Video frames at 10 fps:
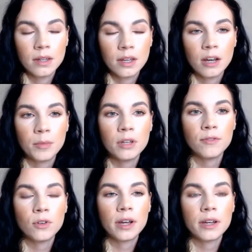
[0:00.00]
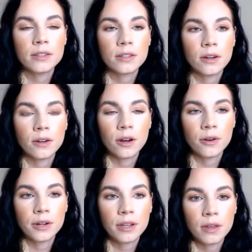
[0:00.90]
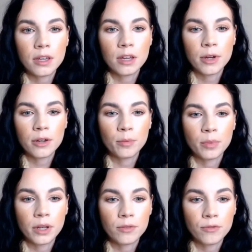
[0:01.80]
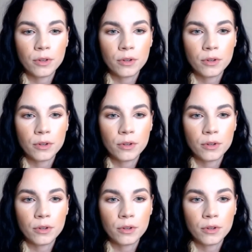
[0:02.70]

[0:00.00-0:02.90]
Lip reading: How many of you guys are already thinking about your plan for the new